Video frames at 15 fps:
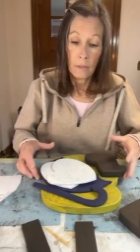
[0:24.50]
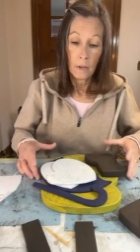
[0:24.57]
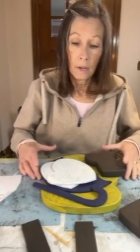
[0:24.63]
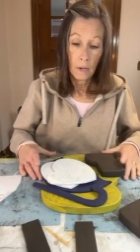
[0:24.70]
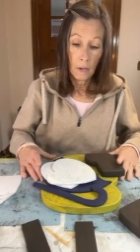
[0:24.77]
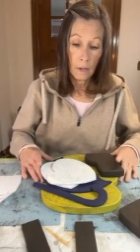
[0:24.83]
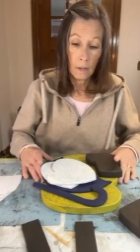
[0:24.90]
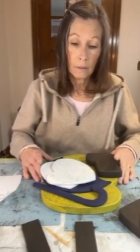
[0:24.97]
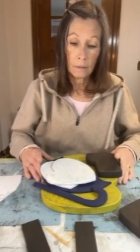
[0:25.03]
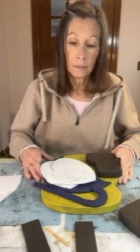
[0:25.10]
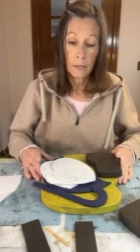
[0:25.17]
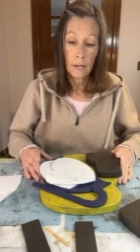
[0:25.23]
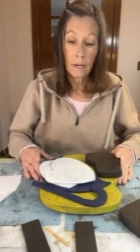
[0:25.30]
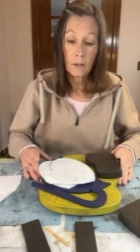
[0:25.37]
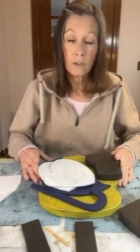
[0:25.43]
The
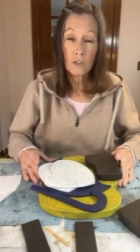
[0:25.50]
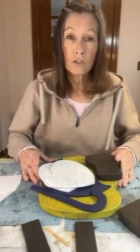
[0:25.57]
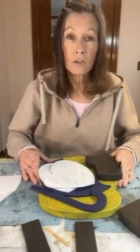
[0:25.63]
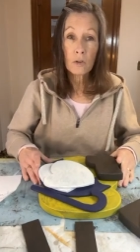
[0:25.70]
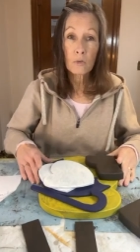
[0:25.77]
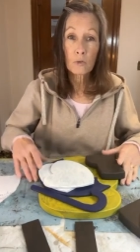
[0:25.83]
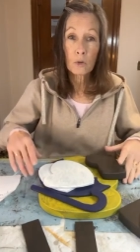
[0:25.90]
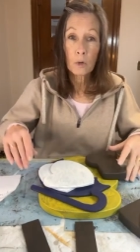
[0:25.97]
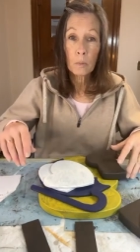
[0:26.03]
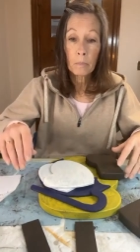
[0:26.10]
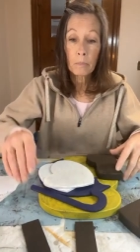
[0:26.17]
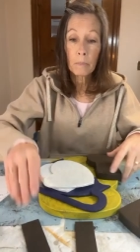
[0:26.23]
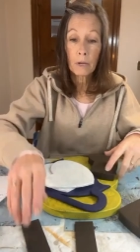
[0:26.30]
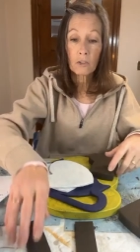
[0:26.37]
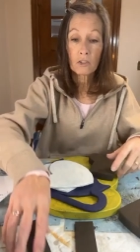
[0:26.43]
link to the
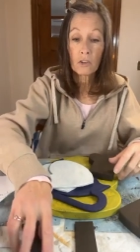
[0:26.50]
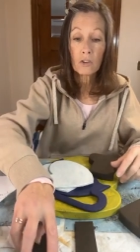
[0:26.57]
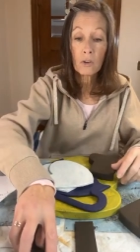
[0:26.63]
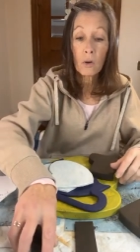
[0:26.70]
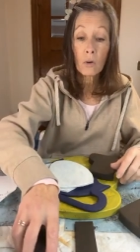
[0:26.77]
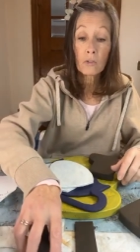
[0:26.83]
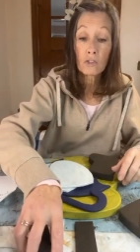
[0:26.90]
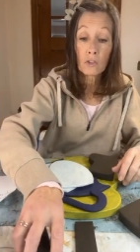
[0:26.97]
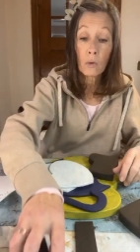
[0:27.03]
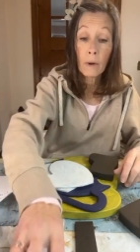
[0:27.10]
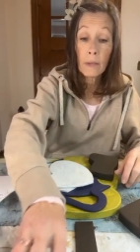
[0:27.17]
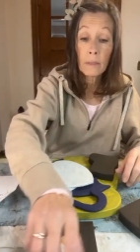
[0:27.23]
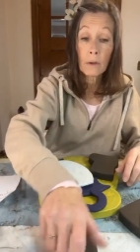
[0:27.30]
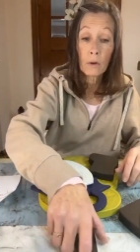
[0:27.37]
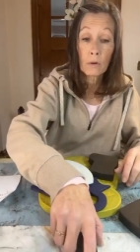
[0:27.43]
group, make sure you go
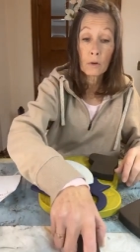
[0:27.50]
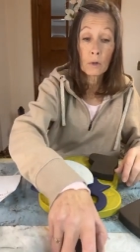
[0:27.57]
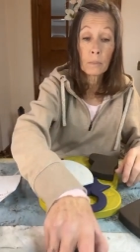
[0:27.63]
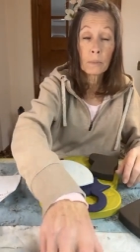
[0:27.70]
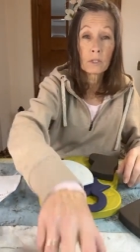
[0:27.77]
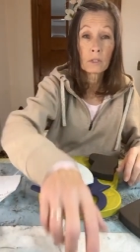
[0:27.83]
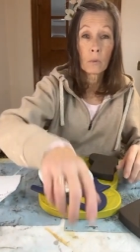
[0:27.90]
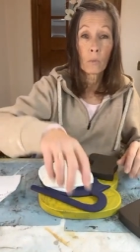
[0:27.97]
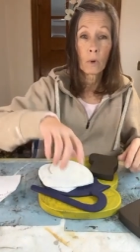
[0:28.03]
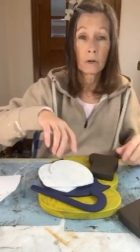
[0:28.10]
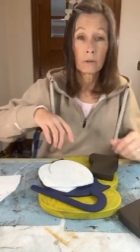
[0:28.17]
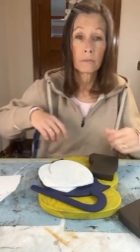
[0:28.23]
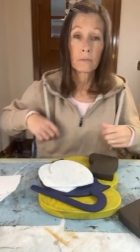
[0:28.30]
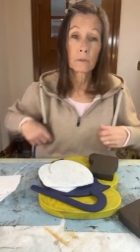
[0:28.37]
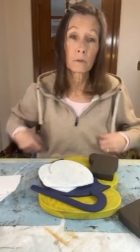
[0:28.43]
join the group. It's a
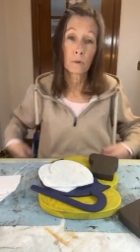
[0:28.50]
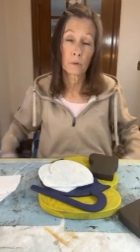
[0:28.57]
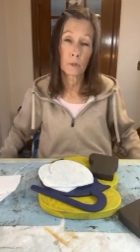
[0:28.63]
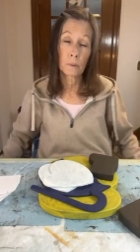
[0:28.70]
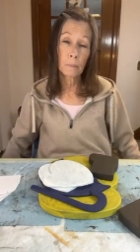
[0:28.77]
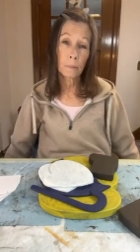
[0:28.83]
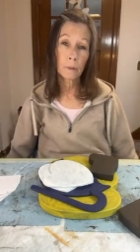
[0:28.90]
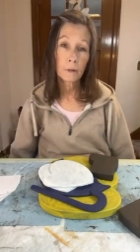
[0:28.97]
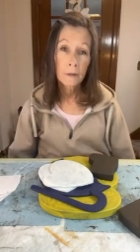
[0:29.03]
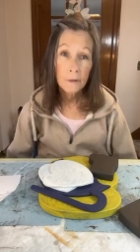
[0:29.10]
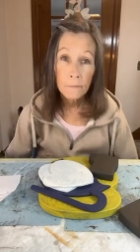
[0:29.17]
wonderful group.